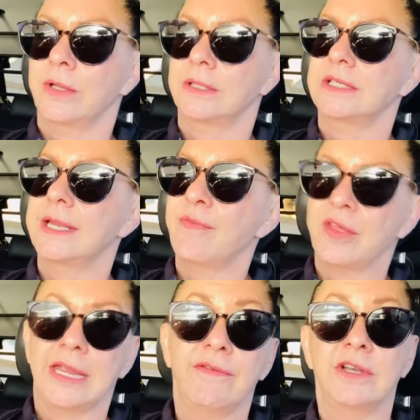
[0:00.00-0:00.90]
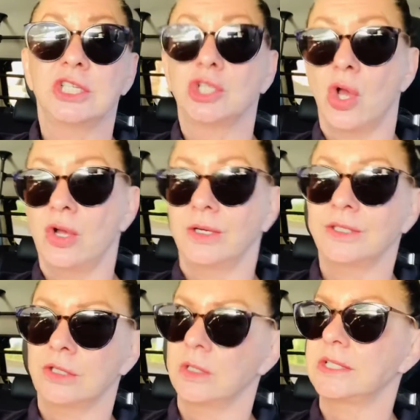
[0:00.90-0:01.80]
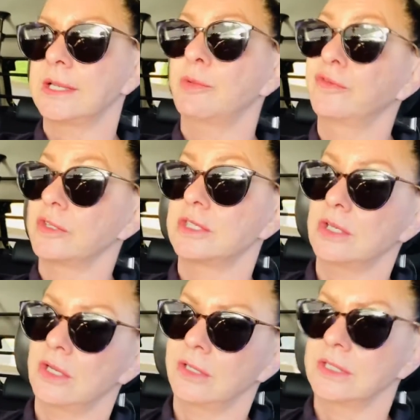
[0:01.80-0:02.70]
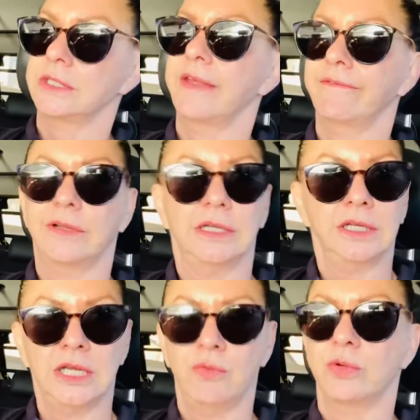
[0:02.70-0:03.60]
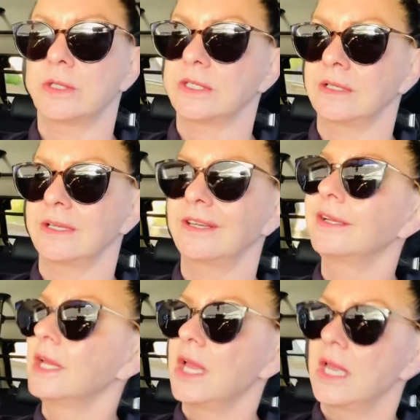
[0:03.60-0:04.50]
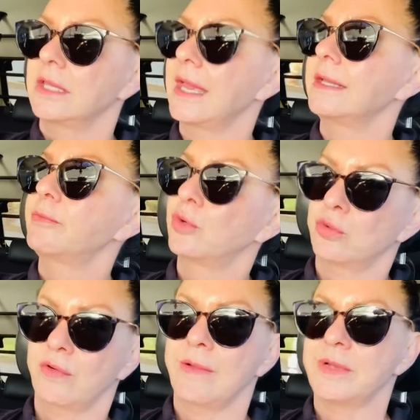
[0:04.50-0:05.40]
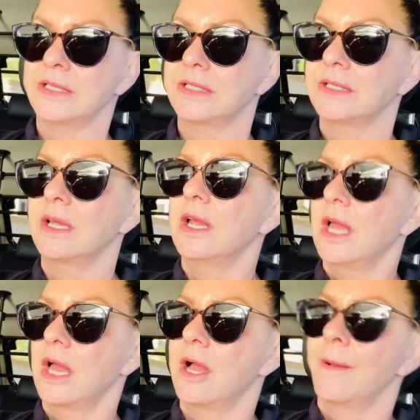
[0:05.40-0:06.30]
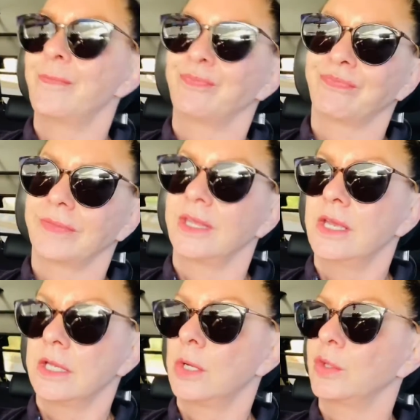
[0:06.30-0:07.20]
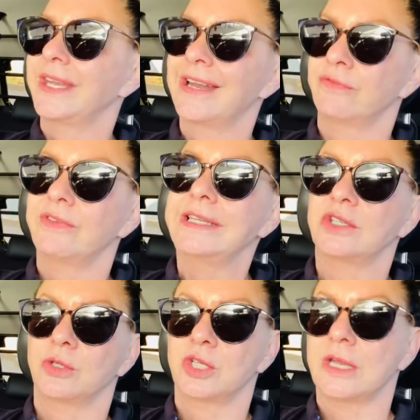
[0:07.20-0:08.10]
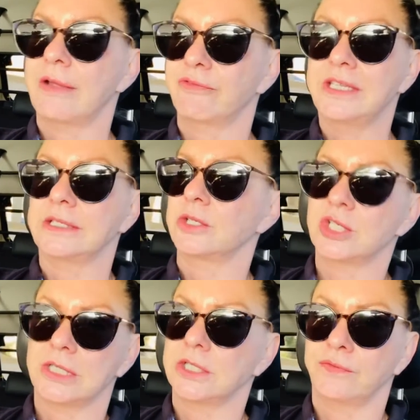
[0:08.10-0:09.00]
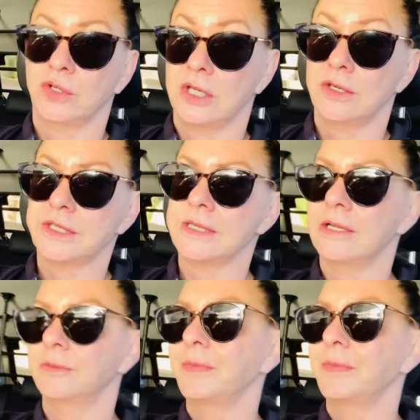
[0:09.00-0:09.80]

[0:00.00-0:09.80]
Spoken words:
the same thing, even songs, some of the songs have little keywords in there that program us. You can research, I researched this for years now.